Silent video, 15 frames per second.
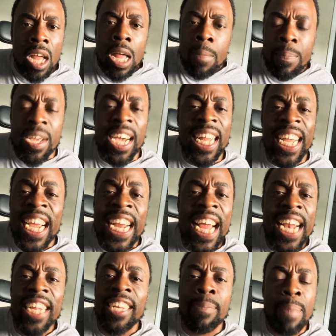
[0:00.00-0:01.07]
Because he
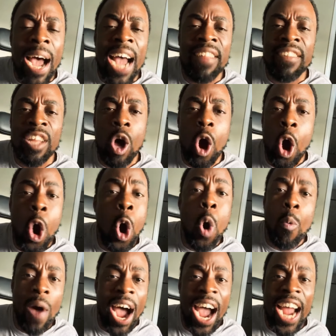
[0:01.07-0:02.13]
that despises the old
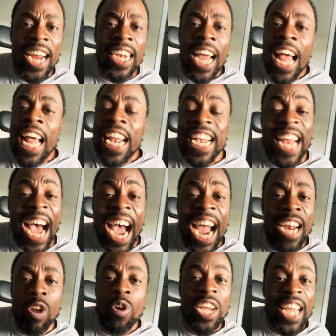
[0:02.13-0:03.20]
wine
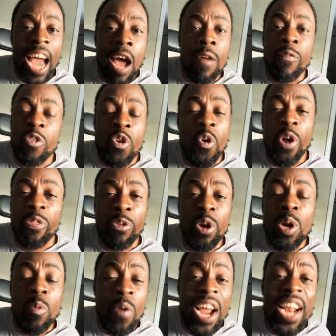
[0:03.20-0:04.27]
died on account of two or
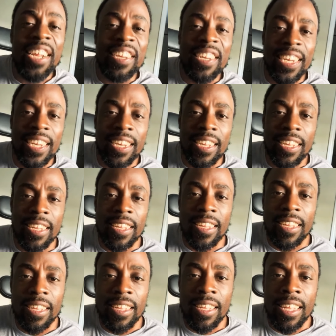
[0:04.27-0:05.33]
three witnesses.
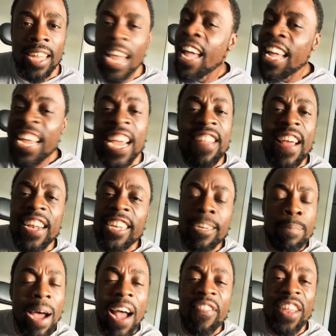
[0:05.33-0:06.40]
He that
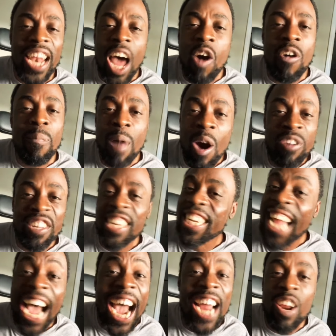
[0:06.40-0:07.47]
despised the law of Moses
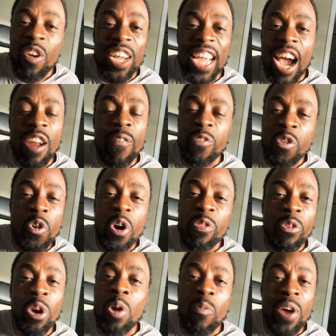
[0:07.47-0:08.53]
died on account of two or
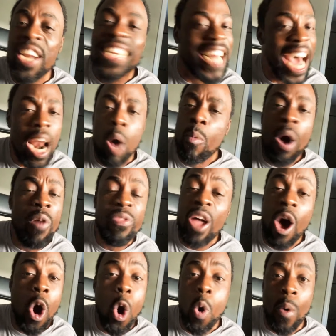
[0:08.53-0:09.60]
three witnesses. I don't want the
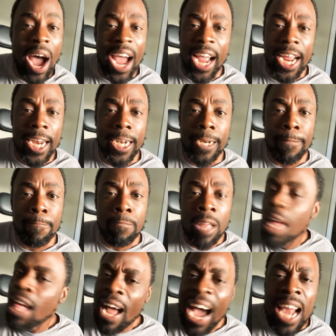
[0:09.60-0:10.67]
old wine.
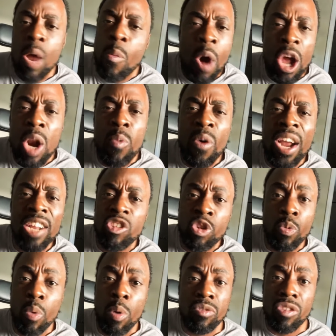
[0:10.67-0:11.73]
I don't want to run to
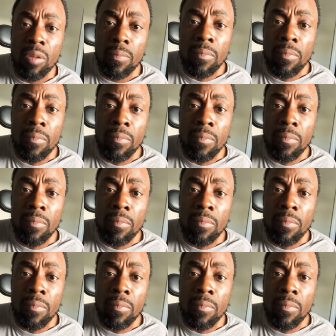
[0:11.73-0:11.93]
Jerusalem.